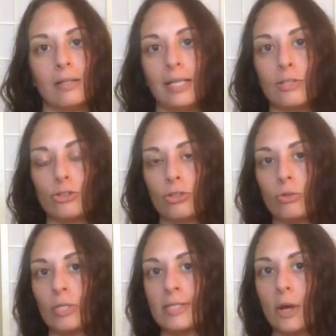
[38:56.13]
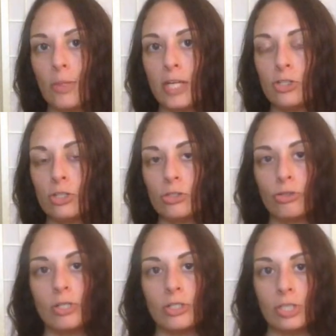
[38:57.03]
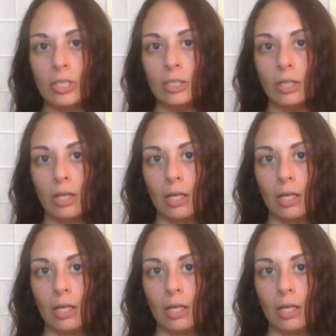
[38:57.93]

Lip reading: Eastern or a South Asian tradition.